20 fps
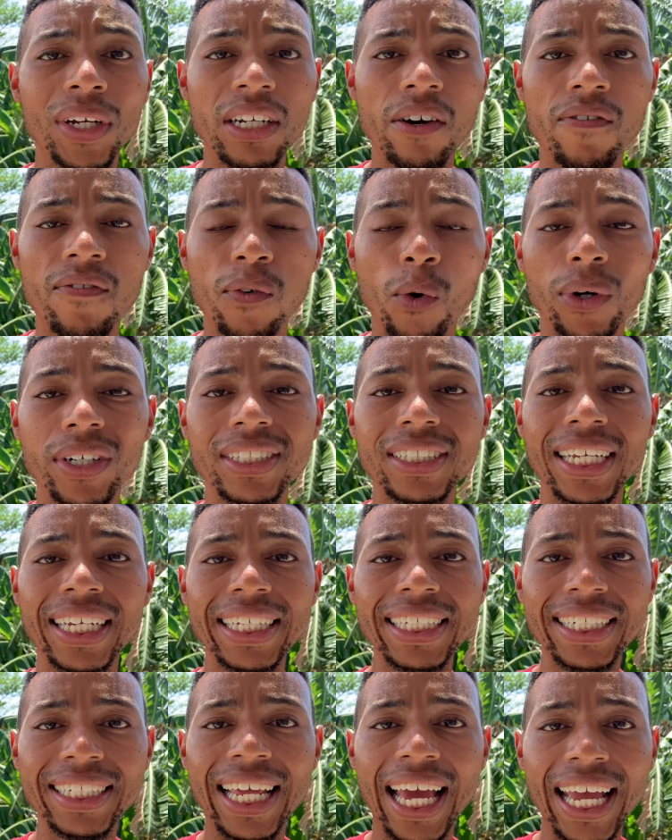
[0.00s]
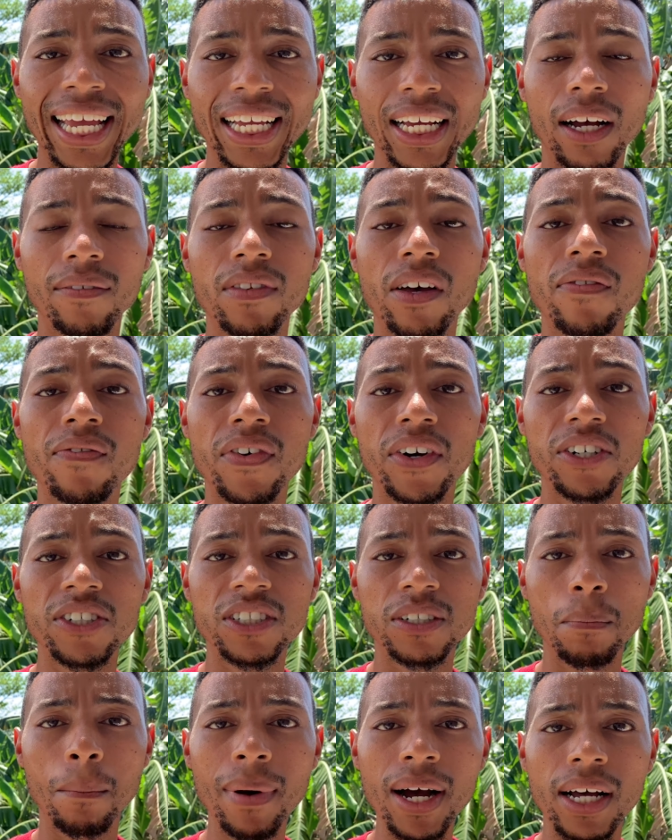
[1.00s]
the 14th day of the
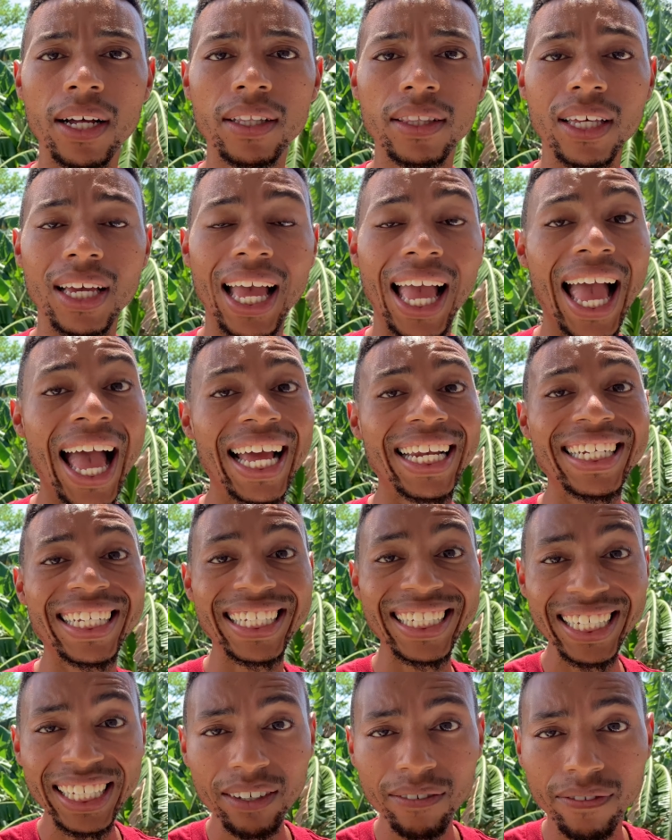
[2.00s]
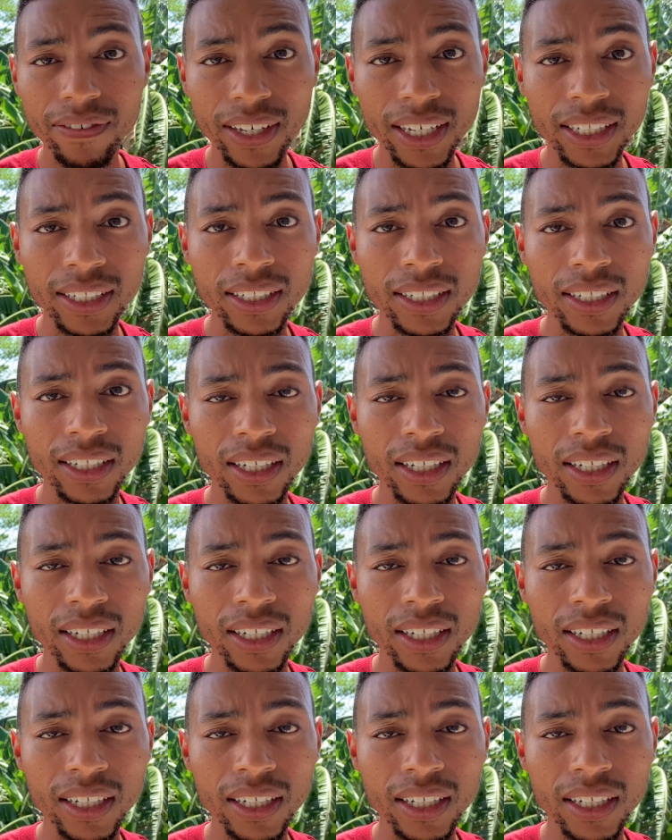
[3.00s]
first month at even,